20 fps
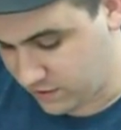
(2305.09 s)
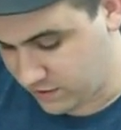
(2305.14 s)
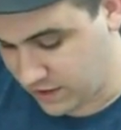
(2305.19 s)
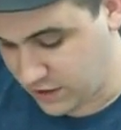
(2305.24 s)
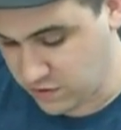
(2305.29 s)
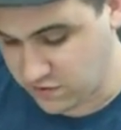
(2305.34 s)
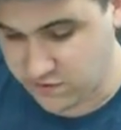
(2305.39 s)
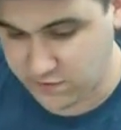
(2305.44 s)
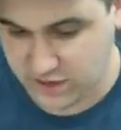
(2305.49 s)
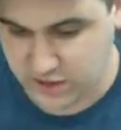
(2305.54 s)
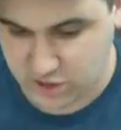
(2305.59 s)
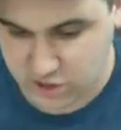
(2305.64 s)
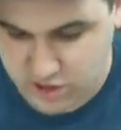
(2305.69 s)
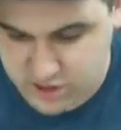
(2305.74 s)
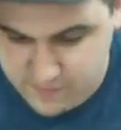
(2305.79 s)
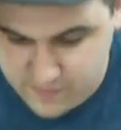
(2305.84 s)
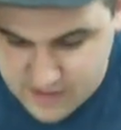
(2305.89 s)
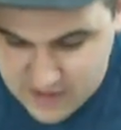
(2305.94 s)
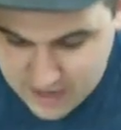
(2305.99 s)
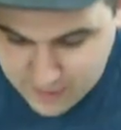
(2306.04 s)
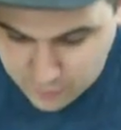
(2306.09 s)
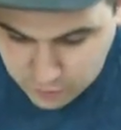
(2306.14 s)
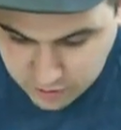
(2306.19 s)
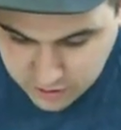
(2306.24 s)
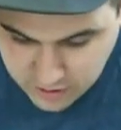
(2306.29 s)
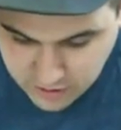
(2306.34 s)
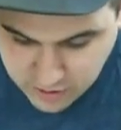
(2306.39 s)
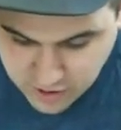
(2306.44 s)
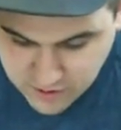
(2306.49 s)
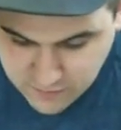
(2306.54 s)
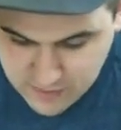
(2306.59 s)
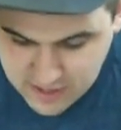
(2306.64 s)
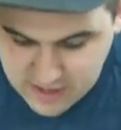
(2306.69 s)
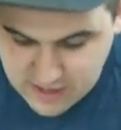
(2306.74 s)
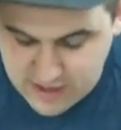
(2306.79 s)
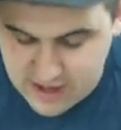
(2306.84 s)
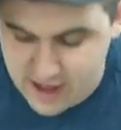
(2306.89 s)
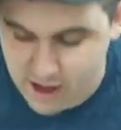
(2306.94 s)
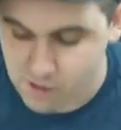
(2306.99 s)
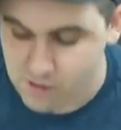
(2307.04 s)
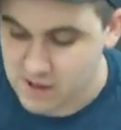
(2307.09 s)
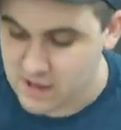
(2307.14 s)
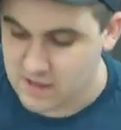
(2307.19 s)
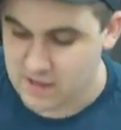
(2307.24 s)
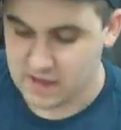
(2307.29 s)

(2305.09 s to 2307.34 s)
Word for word: They used to be leadership 9, they're only leadership 8 now.